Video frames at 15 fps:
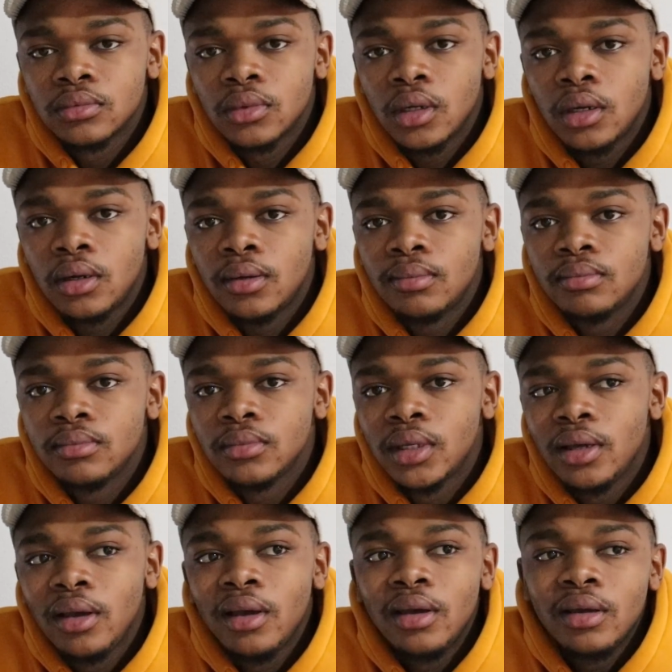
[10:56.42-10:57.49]
um,
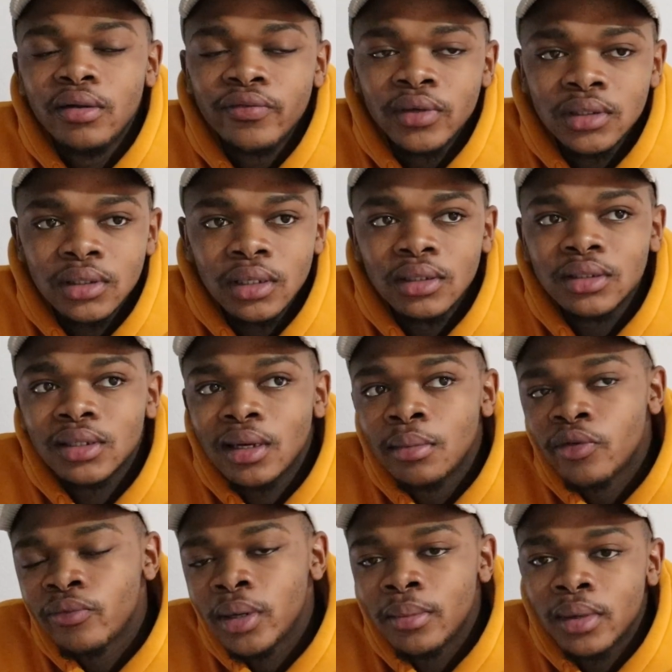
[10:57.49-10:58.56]
investing some
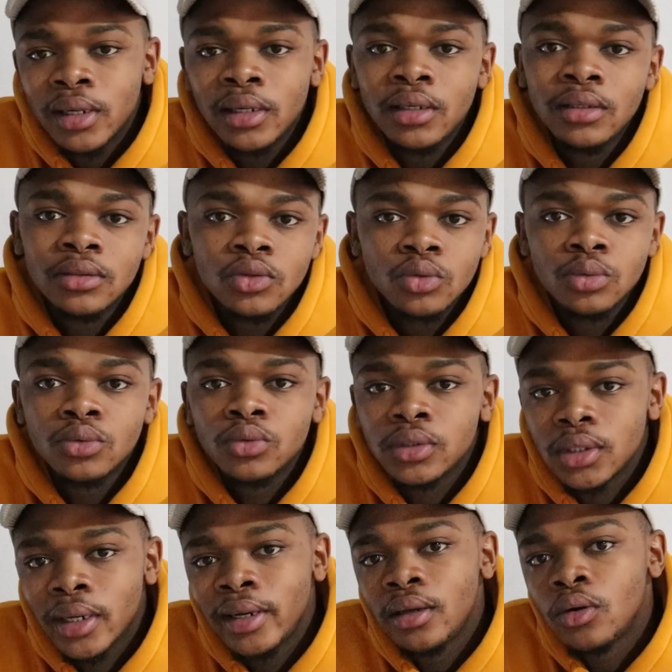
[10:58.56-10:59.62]
of my money into
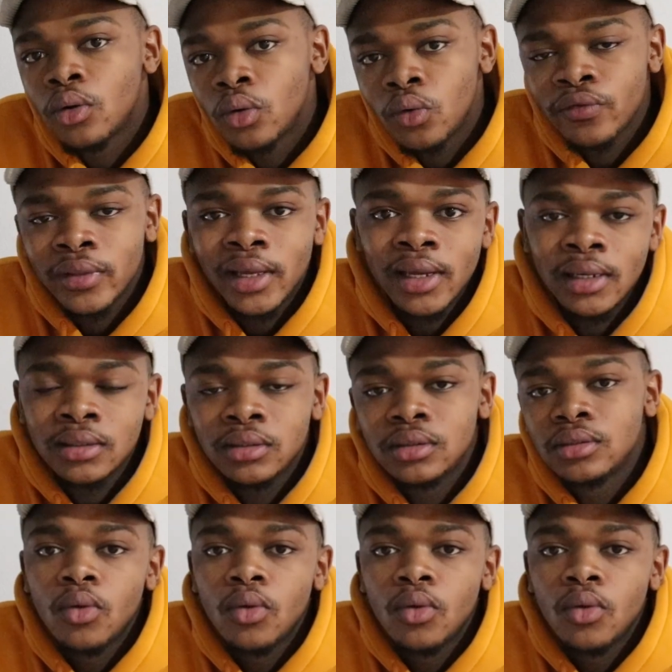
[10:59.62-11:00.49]
studying all of that.